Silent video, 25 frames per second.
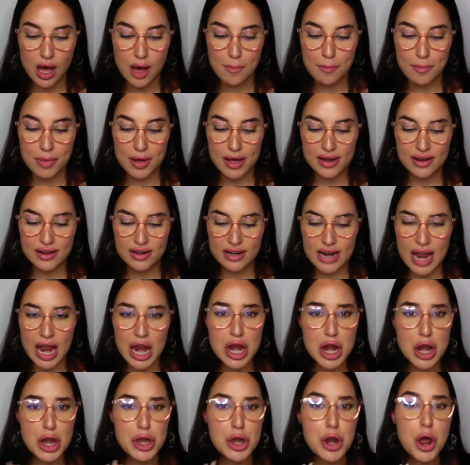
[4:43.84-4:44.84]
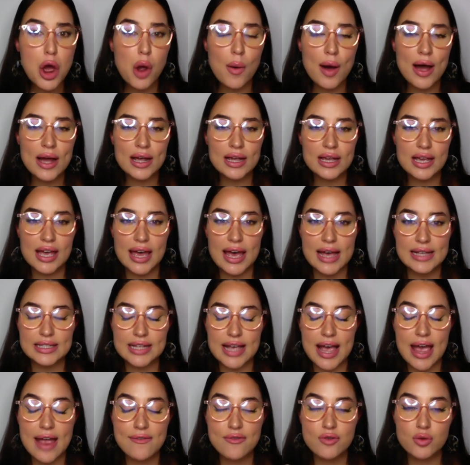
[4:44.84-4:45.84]
but no one cares.
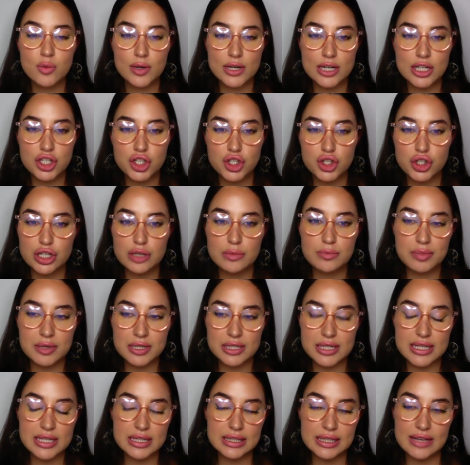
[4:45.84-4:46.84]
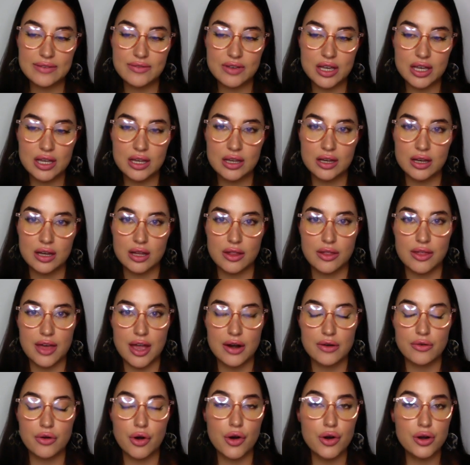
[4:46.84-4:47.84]
Like, everyone is too busy living
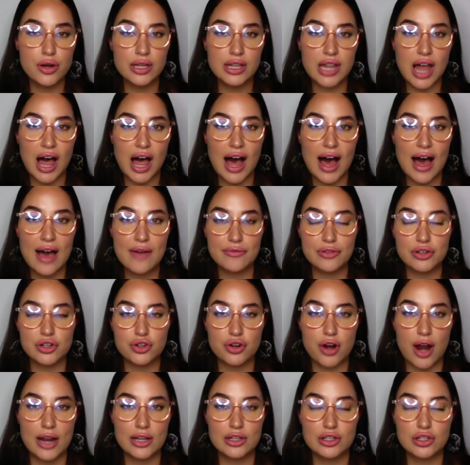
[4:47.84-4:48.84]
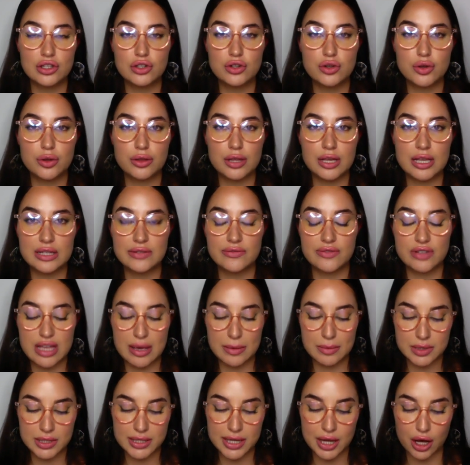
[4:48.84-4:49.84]
their own life and trying to do things for
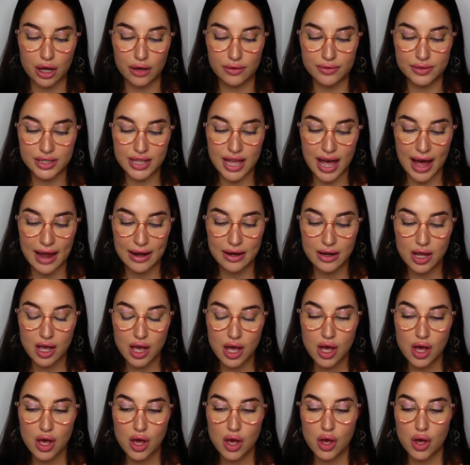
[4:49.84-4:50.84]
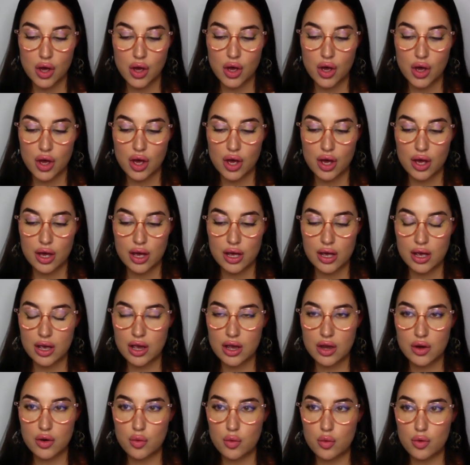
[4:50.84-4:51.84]
themselves that
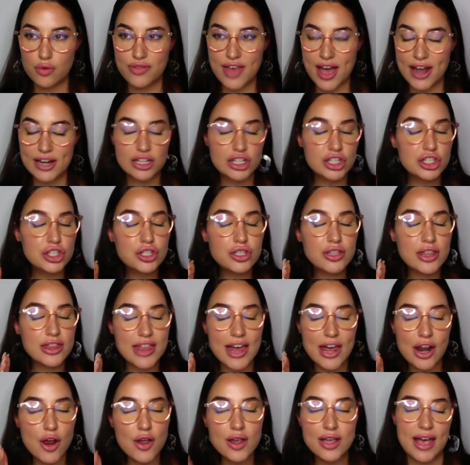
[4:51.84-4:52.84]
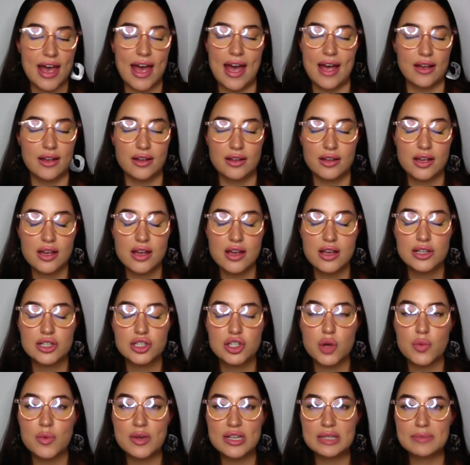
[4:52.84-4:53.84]
they don't care.
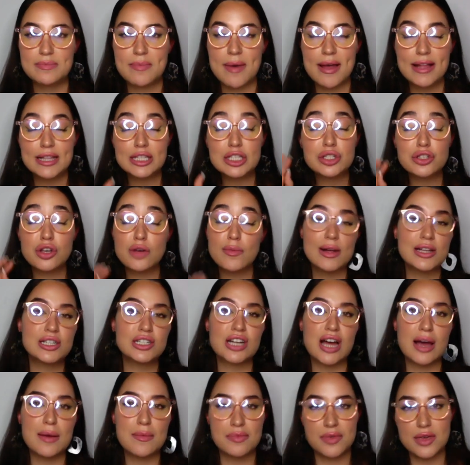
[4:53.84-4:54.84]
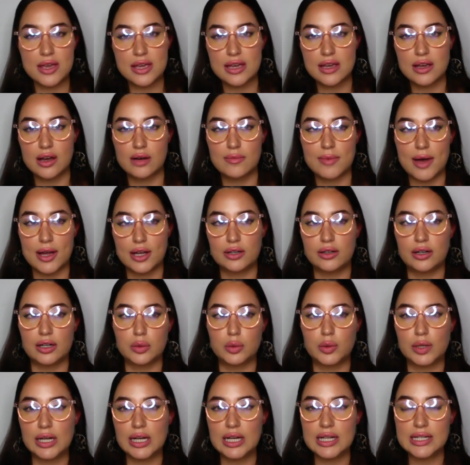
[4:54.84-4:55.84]
So we spend so much time thinking, oh my God,
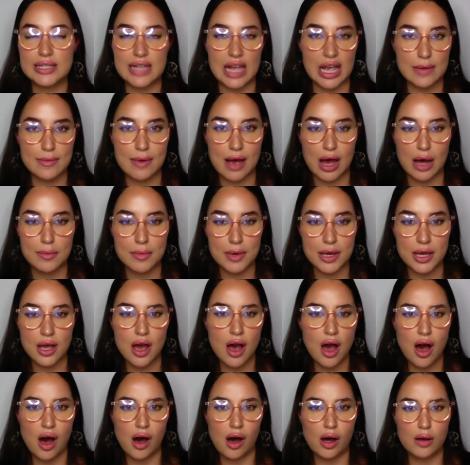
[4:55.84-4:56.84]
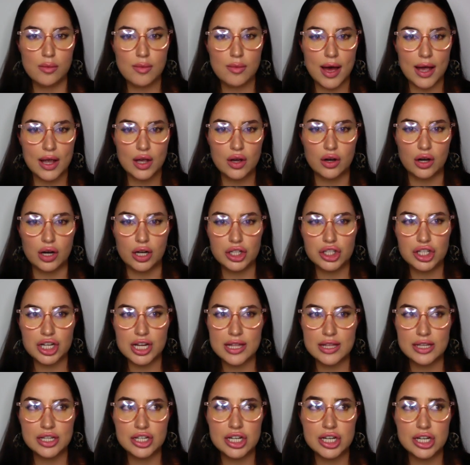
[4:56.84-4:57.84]
what did he say about me? Oh my gosh,
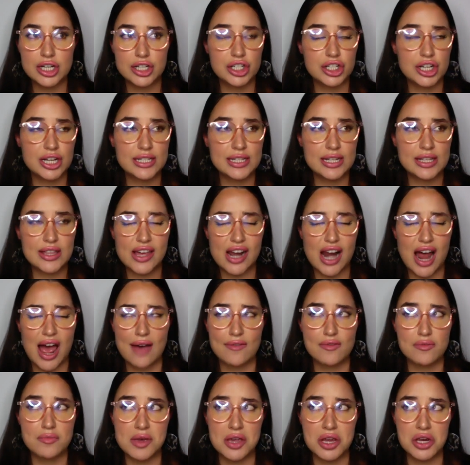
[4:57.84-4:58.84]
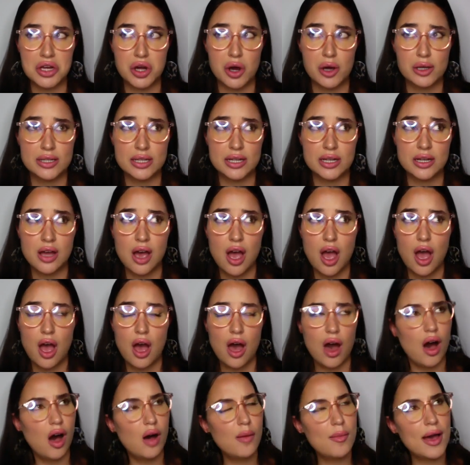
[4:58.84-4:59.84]
she said that I have a big nose, and
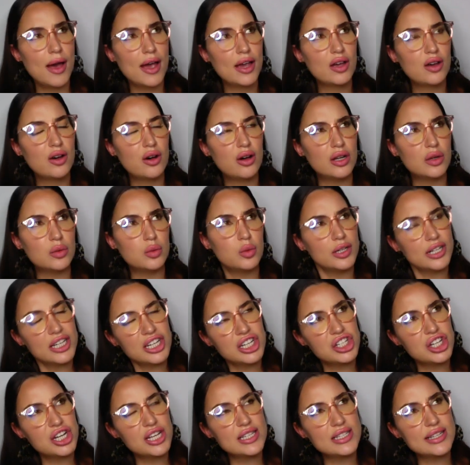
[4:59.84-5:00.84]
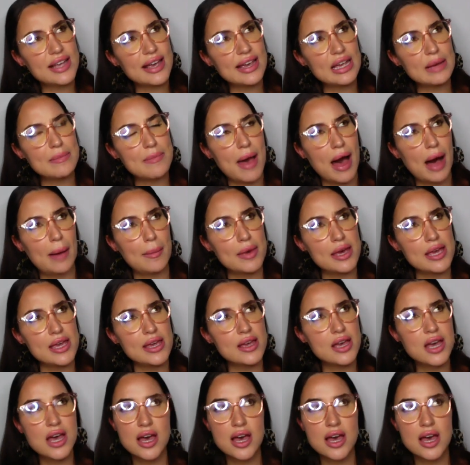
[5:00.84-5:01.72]
oh my God, what is she saying about me?